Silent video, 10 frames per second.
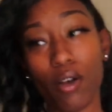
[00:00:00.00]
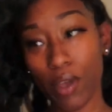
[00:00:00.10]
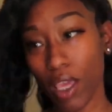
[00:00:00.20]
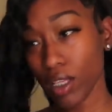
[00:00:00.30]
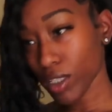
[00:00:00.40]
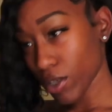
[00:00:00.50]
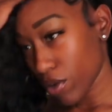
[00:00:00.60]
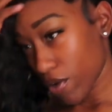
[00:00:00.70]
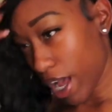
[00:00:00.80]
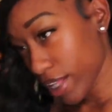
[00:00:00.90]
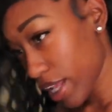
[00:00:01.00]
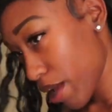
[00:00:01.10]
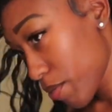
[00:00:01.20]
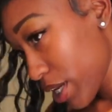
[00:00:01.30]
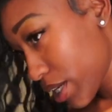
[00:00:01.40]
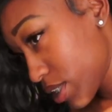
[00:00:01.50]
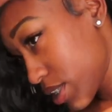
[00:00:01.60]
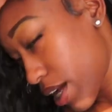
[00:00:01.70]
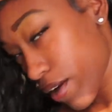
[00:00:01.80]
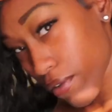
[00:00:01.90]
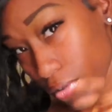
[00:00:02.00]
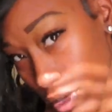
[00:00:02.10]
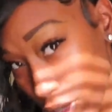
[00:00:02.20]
Okay, so I tied my edit down for